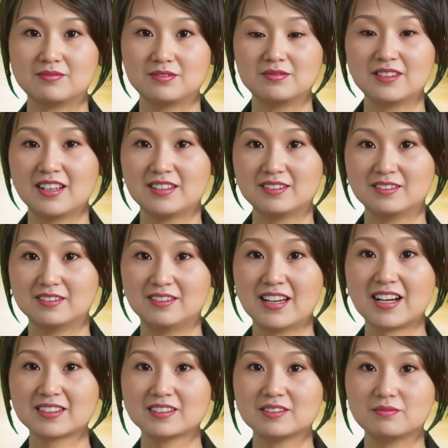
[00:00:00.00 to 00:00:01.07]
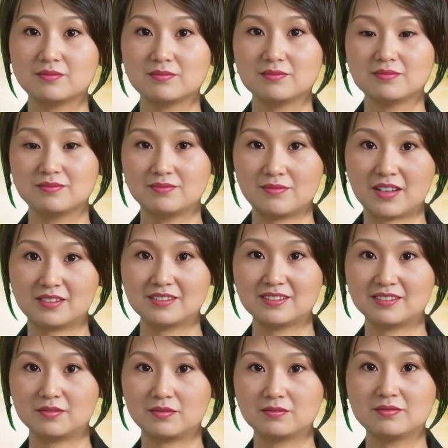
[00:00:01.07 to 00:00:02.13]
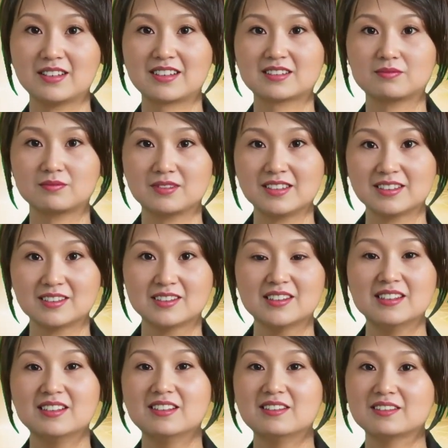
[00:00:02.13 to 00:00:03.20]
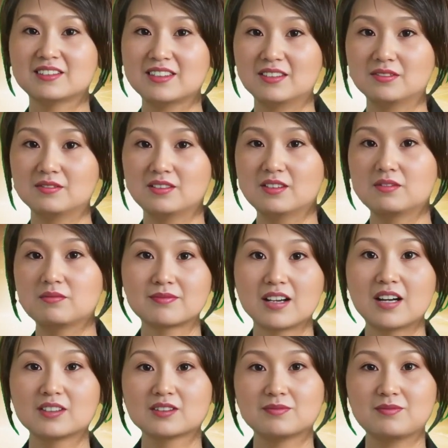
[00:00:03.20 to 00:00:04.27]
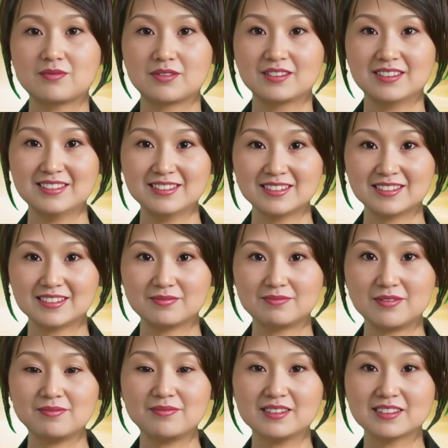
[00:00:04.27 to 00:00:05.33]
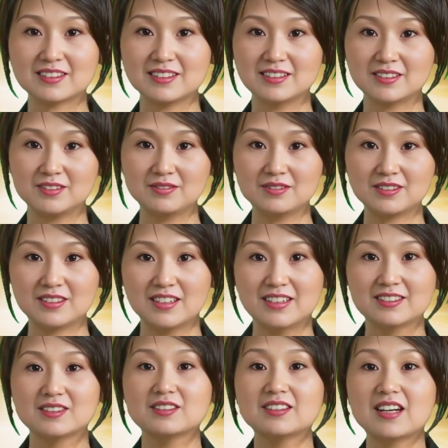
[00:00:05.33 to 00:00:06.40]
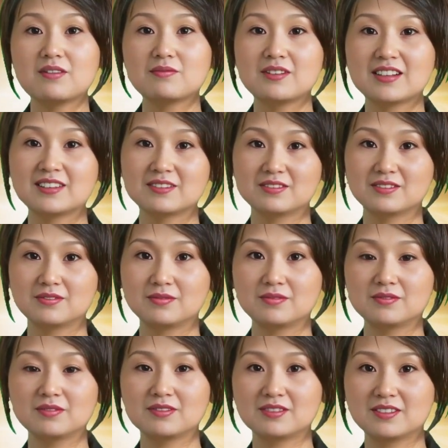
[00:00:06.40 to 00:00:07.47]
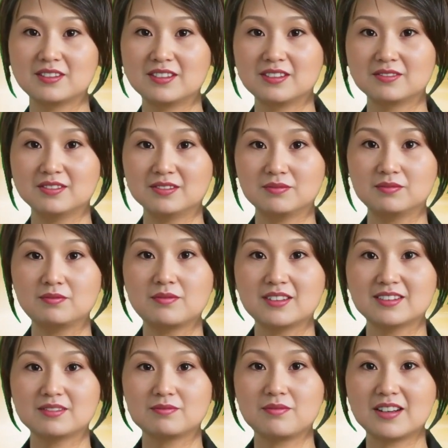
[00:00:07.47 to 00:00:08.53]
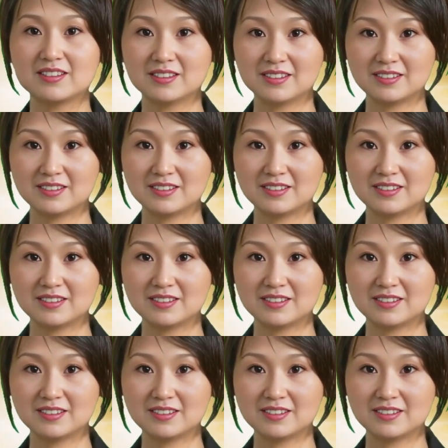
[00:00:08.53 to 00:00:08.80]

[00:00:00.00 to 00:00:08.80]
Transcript: This revision includes significant changes, with the main provisions as follows. Firstly, financial institutions are required to conduct due